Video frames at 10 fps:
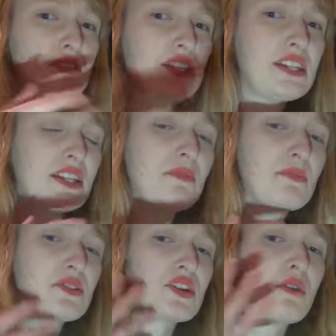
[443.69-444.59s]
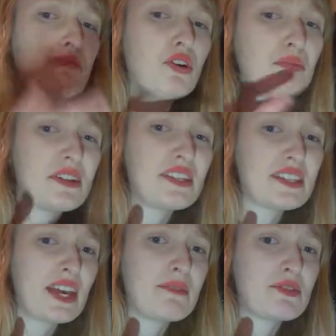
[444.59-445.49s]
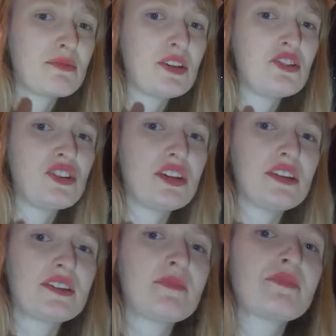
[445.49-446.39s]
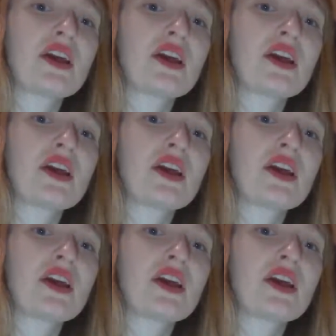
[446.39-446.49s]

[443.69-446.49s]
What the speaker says: C numbers are probably the same species.